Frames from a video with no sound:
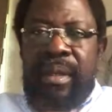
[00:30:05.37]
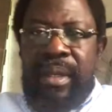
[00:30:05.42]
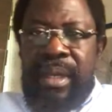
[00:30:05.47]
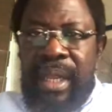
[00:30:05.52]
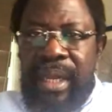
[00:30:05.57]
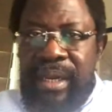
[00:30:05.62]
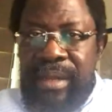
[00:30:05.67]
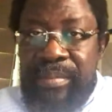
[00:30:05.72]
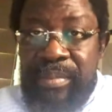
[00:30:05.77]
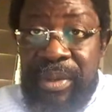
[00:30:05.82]

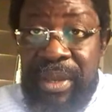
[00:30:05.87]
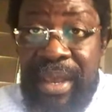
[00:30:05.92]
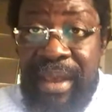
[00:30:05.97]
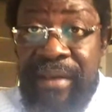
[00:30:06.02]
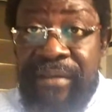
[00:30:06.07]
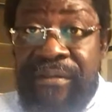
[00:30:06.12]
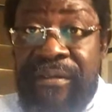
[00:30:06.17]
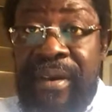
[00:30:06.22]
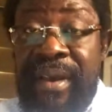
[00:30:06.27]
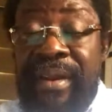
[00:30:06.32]
At the
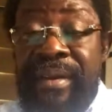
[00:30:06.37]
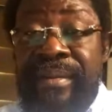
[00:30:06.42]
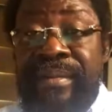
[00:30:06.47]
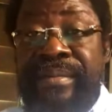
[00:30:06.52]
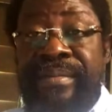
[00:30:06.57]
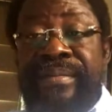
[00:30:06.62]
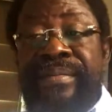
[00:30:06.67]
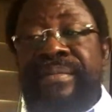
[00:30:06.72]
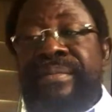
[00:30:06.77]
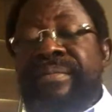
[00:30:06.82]
PFN
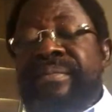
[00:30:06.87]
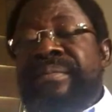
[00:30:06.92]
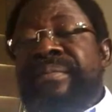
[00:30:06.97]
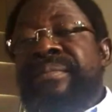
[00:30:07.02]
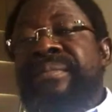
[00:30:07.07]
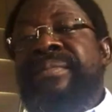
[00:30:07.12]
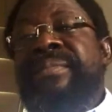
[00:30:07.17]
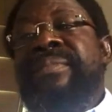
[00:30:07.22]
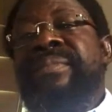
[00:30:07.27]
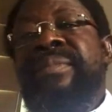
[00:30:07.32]

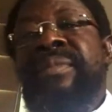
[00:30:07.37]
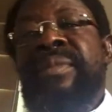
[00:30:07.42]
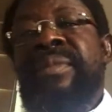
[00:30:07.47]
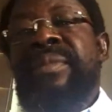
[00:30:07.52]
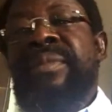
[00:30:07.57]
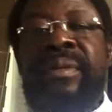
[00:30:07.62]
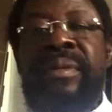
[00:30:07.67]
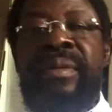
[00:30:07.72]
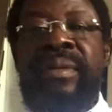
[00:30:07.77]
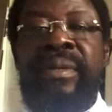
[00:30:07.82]

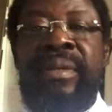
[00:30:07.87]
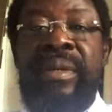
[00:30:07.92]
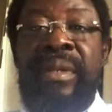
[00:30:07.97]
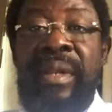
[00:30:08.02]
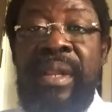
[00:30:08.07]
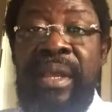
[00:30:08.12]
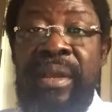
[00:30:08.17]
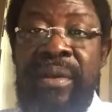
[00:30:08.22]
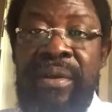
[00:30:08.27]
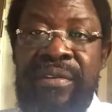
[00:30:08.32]
in
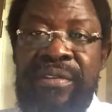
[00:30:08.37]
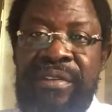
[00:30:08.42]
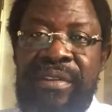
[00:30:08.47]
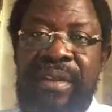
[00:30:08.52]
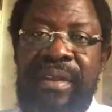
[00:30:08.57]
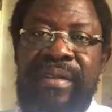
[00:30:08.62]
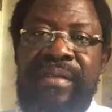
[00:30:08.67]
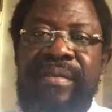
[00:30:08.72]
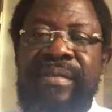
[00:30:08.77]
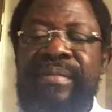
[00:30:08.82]
Lagos
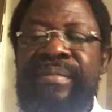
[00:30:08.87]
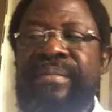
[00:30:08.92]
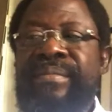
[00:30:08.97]
State